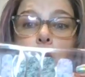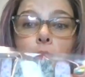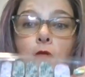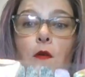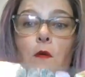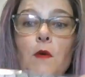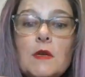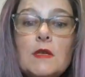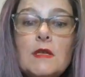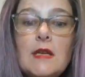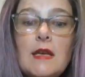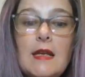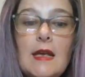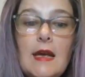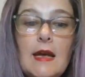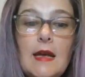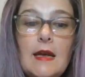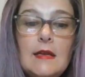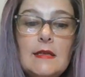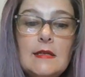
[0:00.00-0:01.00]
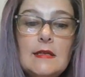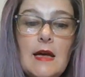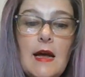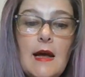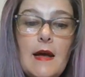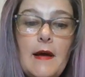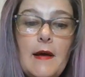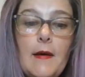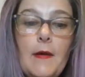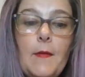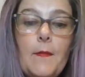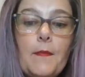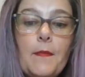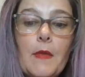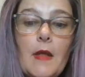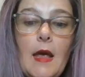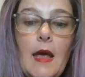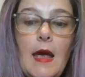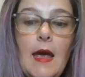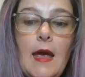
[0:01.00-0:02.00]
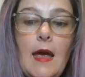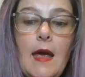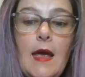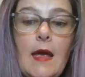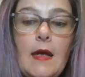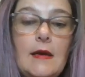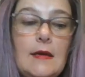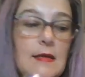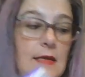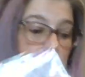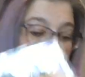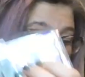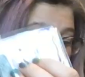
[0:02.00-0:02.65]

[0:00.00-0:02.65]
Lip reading: So if you were to get a